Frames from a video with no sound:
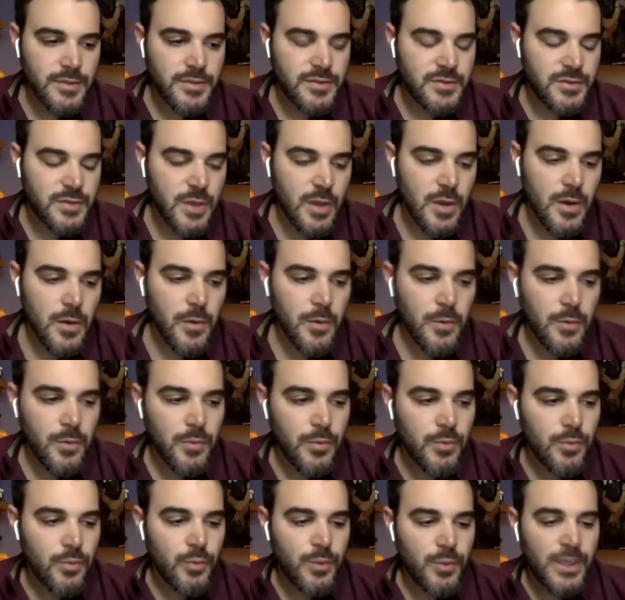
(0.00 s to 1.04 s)

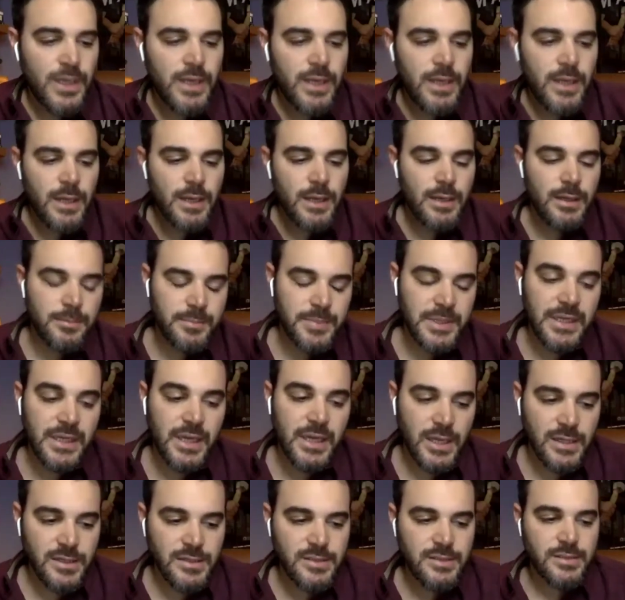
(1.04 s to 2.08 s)
so we,
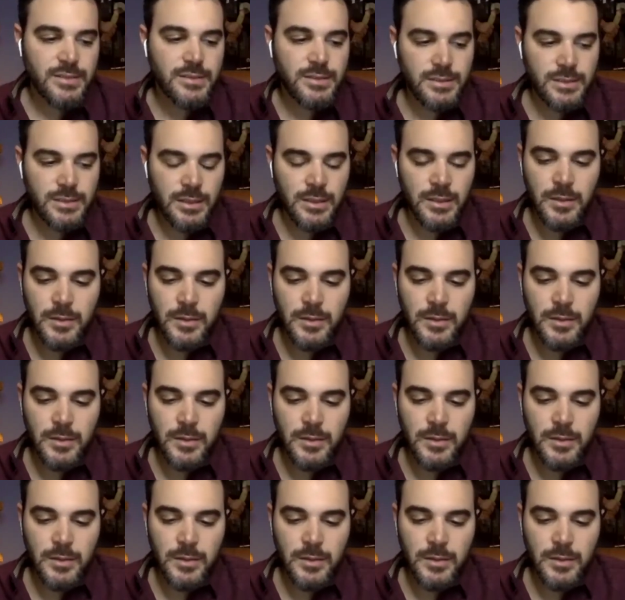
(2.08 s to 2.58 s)
because, you